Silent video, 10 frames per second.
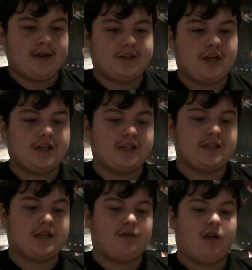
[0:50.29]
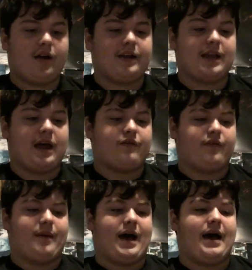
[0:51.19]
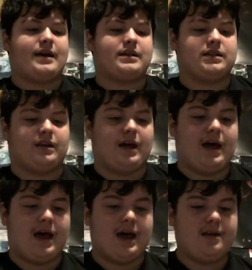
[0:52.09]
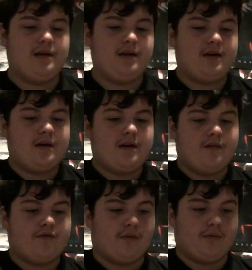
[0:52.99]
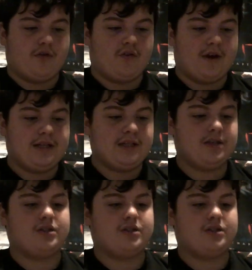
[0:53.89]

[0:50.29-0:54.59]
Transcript: Jason is still lying dead from axe to the head from Chris.